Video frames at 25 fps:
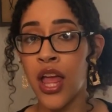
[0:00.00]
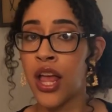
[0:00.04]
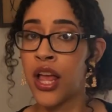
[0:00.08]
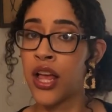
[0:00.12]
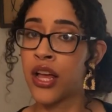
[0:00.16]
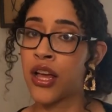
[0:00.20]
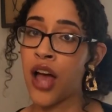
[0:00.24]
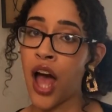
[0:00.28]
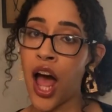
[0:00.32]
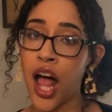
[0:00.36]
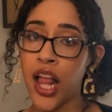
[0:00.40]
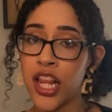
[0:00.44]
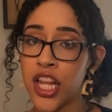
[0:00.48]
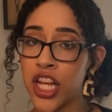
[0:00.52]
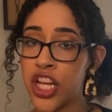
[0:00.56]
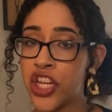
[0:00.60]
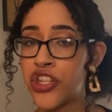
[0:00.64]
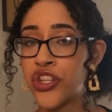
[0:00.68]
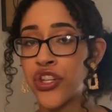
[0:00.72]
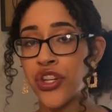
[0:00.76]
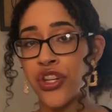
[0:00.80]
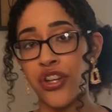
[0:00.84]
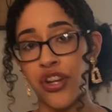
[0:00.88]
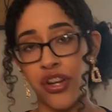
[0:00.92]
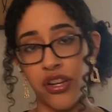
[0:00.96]

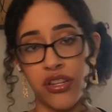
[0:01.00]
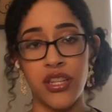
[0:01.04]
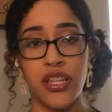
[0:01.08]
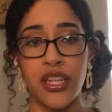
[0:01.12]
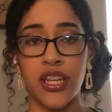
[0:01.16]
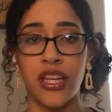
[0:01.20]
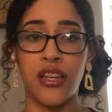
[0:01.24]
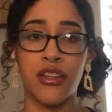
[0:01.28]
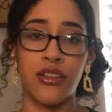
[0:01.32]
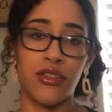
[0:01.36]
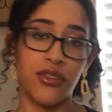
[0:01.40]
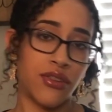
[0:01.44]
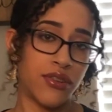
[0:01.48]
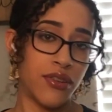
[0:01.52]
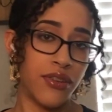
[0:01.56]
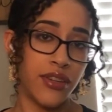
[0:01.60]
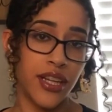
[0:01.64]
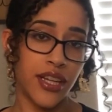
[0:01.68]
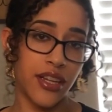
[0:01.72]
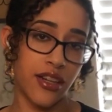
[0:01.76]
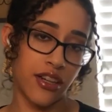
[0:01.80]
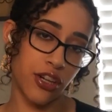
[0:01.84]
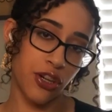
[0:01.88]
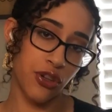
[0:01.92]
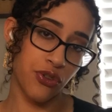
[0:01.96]
college, nursing,
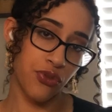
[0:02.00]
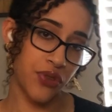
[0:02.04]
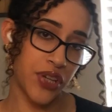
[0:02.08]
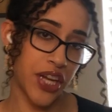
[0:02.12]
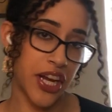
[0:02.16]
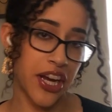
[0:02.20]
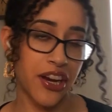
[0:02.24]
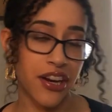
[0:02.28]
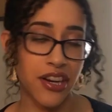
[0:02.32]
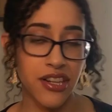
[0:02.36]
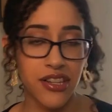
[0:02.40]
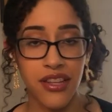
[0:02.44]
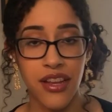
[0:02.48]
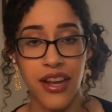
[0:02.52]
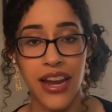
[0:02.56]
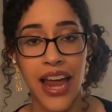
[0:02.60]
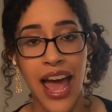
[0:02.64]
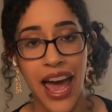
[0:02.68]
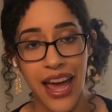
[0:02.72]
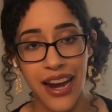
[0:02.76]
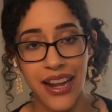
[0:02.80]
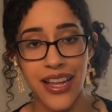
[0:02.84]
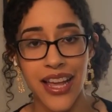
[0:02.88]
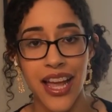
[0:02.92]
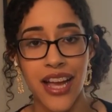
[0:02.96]
student careers on how
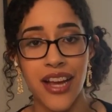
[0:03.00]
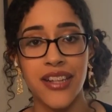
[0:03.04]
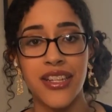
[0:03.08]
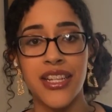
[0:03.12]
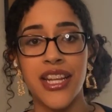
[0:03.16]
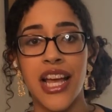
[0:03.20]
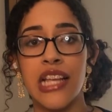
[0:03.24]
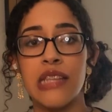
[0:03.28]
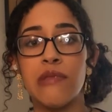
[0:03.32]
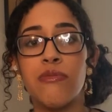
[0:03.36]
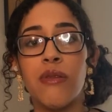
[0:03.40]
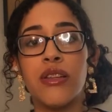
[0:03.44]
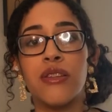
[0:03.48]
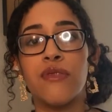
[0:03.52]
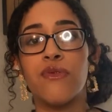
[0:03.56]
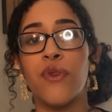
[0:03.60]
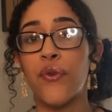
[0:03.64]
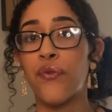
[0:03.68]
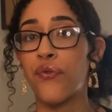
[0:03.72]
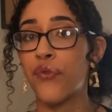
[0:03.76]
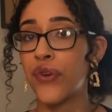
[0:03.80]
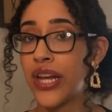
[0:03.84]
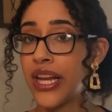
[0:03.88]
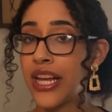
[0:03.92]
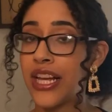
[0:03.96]
to get your textbooks for
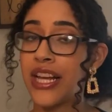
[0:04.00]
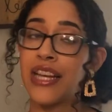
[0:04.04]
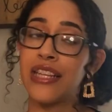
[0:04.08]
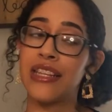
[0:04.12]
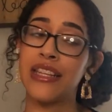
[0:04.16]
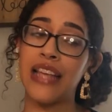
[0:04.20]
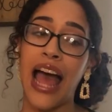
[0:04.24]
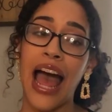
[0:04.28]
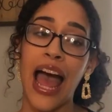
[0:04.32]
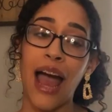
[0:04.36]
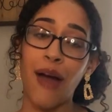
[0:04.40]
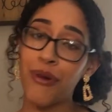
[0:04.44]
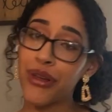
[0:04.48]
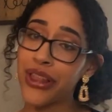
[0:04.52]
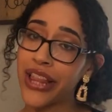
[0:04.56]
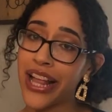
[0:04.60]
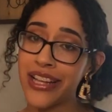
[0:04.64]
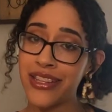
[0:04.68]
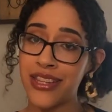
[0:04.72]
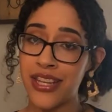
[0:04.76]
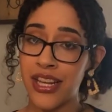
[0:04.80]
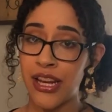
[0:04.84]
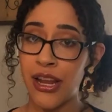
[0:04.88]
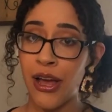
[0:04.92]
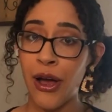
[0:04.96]
free, because I would like
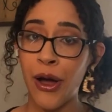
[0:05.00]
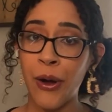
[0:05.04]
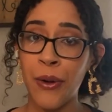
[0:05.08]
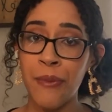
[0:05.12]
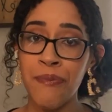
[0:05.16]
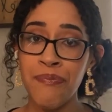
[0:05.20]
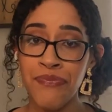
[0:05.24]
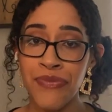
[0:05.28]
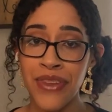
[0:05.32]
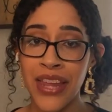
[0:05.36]
to know,